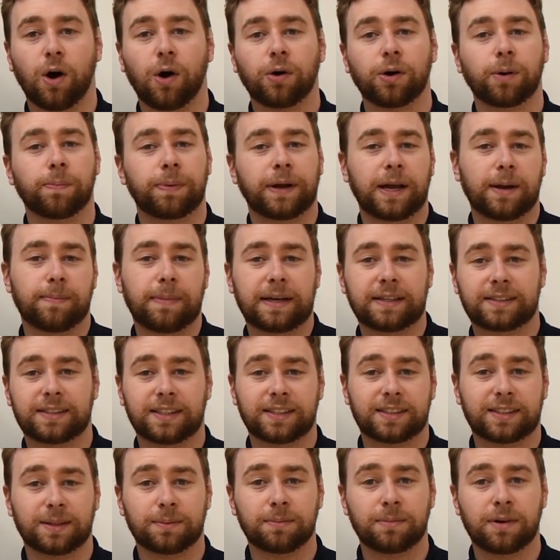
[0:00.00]
on a B M S
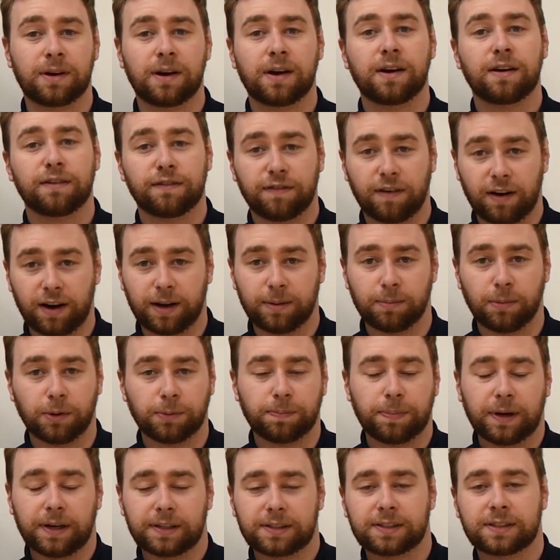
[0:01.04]
system via
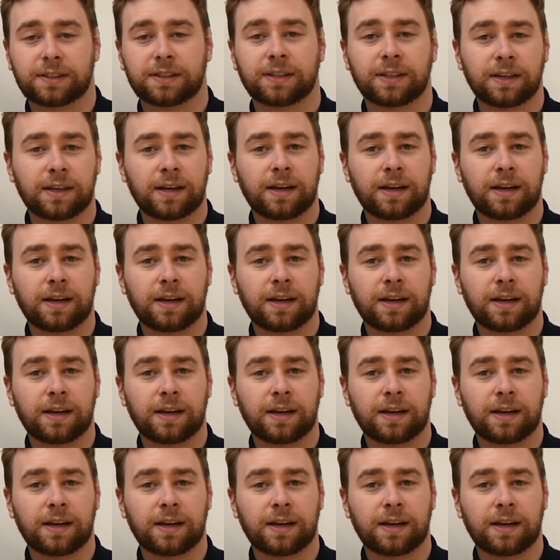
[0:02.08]
Modbus.